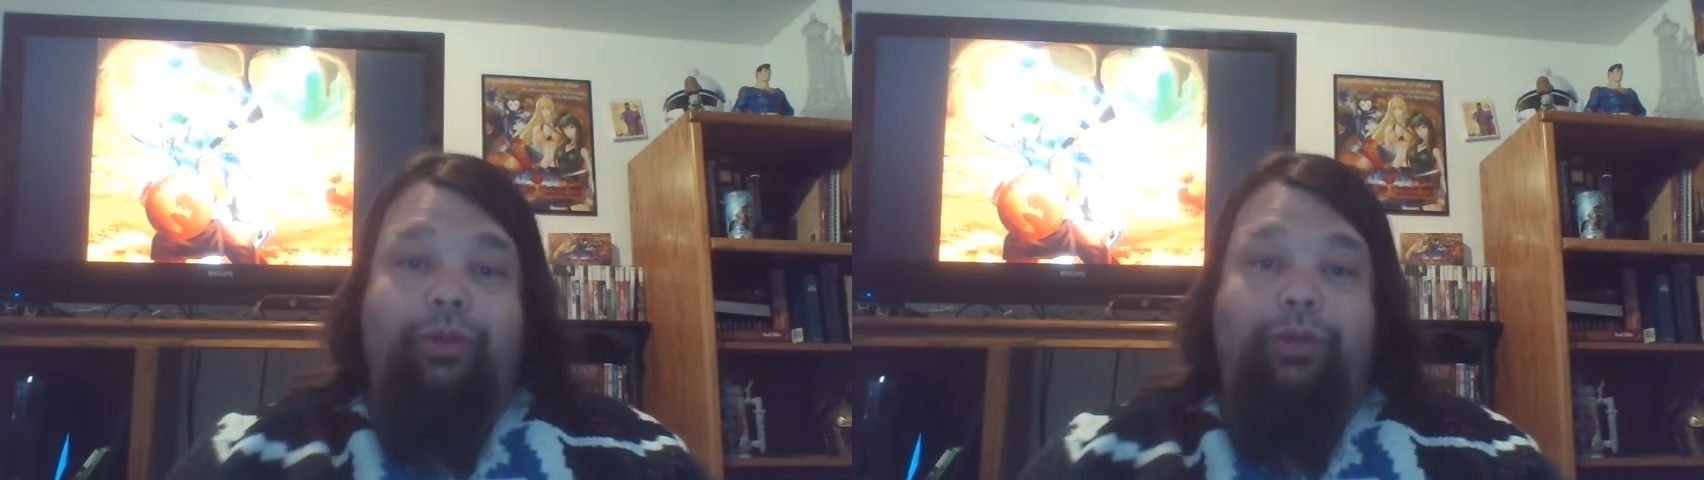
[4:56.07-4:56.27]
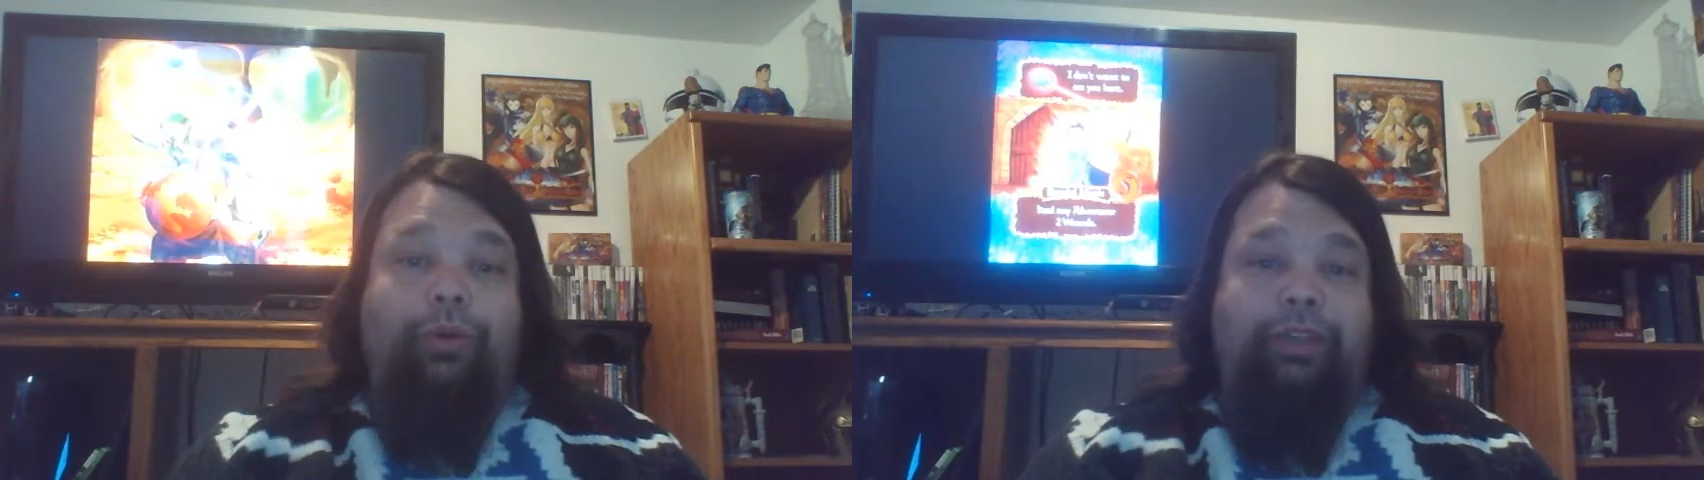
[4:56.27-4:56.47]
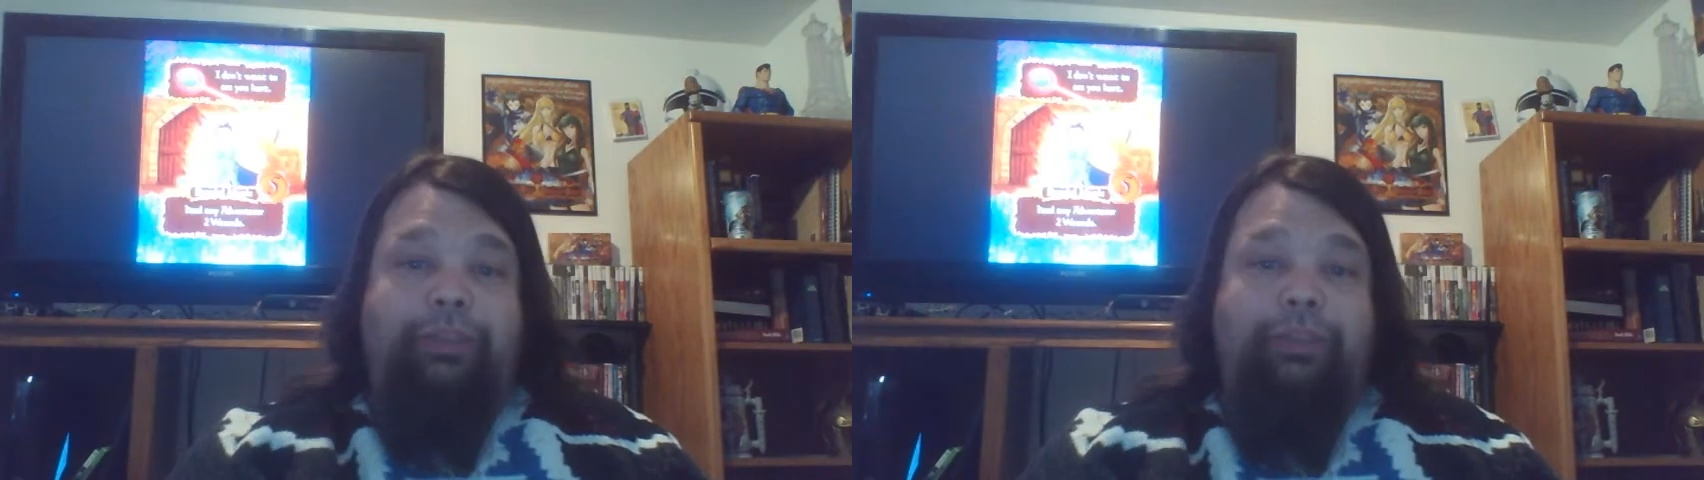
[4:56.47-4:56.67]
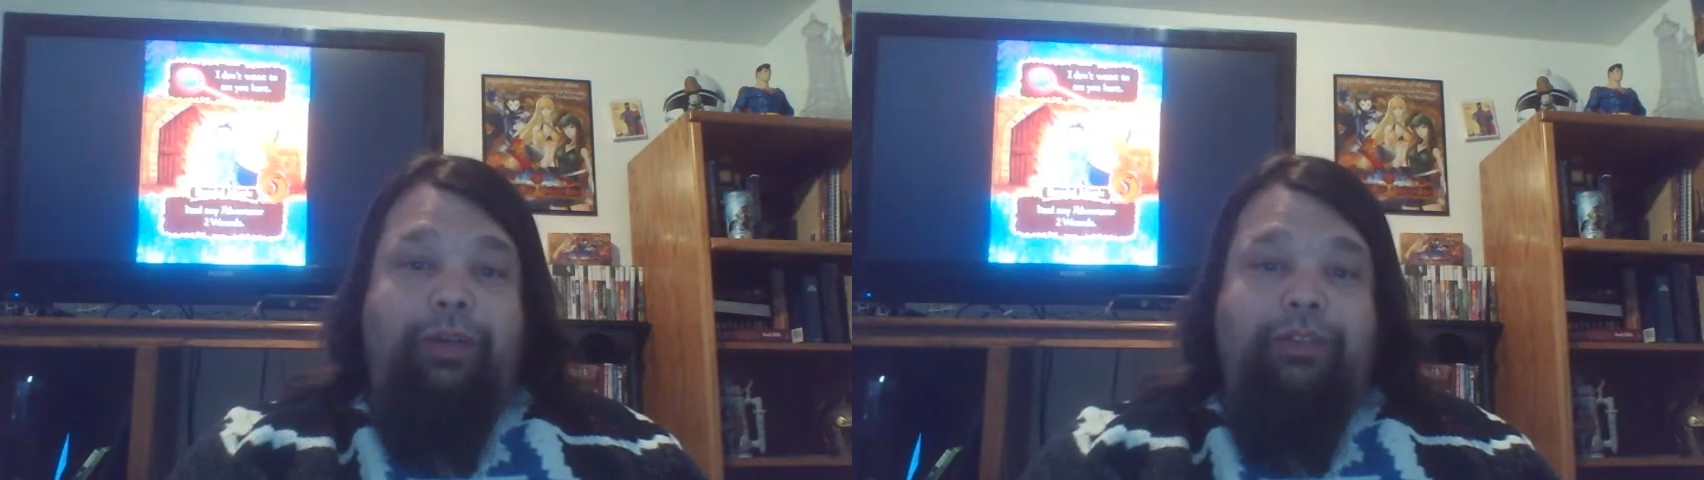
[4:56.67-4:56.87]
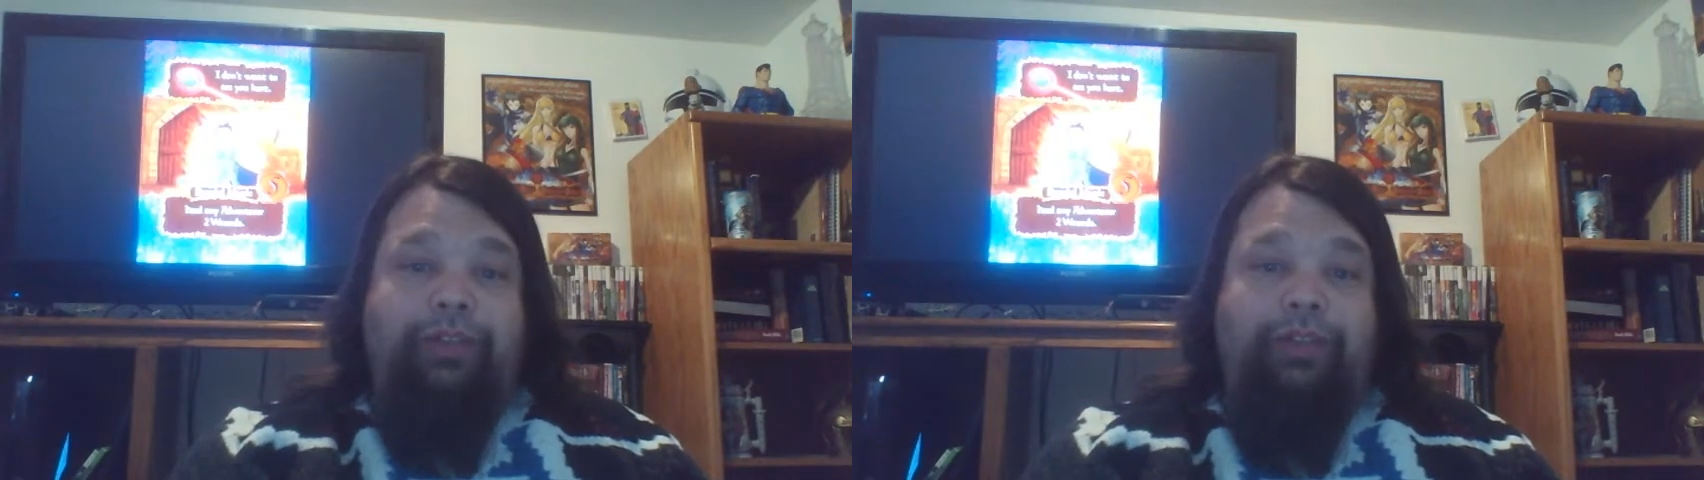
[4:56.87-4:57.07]
Oh, let's
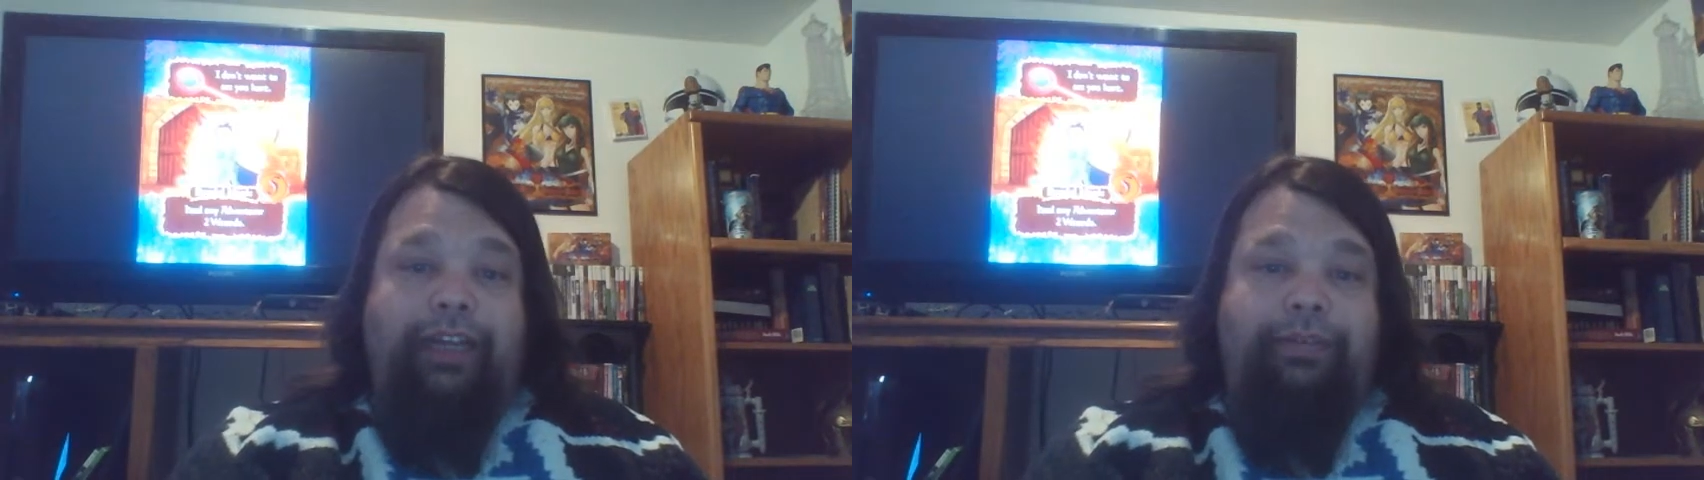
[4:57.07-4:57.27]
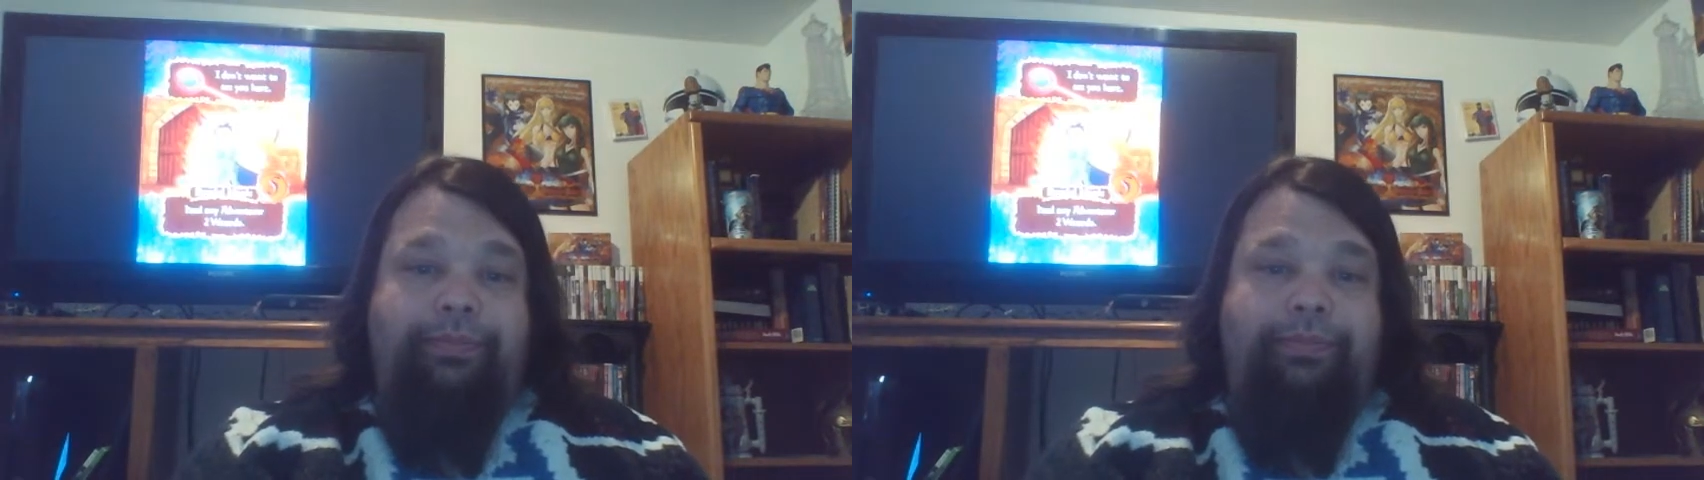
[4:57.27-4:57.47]
pause for that.